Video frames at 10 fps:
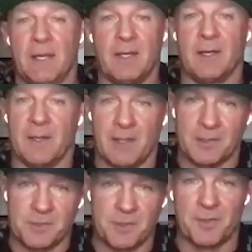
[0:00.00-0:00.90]
in
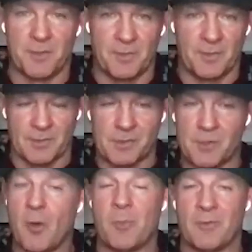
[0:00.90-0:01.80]
a certain
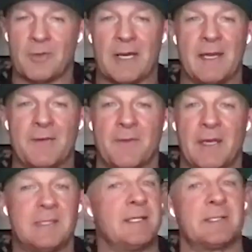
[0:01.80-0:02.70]
scope of
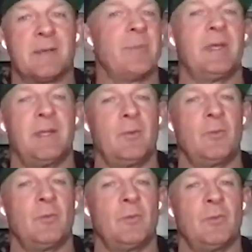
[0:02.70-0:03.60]
life and ends up
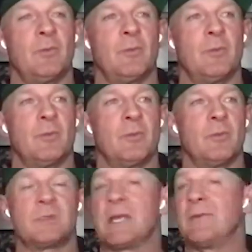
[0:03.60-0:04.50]
being
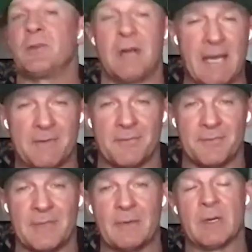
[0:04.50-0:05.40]
saving your
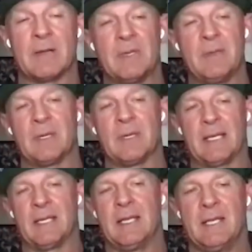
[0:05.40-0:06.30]
life. And what I mean
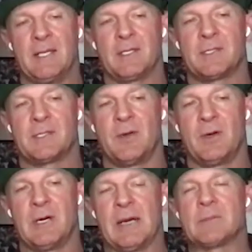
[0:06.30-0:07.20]
by that,
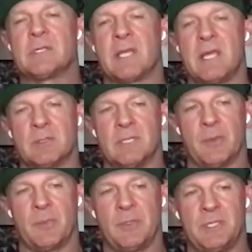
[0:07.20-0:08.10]
so I was in a
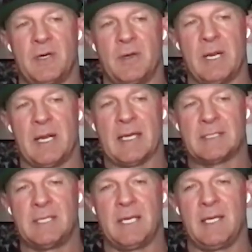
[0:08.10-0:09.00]
chemotherapy chair on my
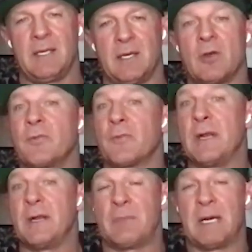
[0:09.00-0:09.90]
last day. A good
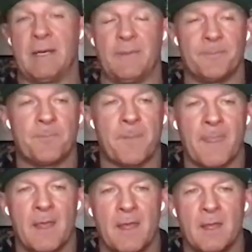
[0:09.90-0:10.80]
friend of mine
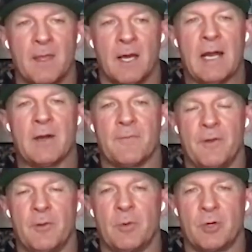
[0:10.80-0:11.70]

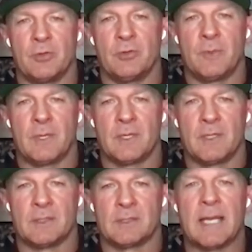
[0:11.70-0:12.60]
hired a film crew
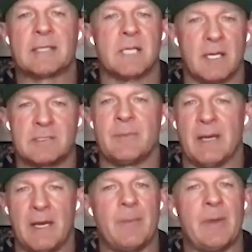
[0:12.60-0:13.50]
because I had talked
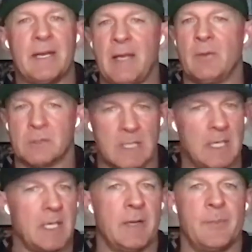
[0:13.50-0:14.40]
to him about how my day
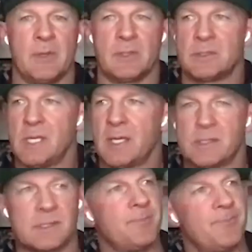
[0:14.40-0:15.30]
was. I get up at
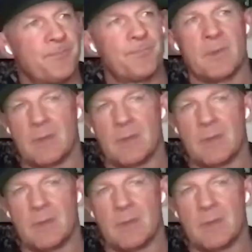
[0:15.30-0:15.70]
6,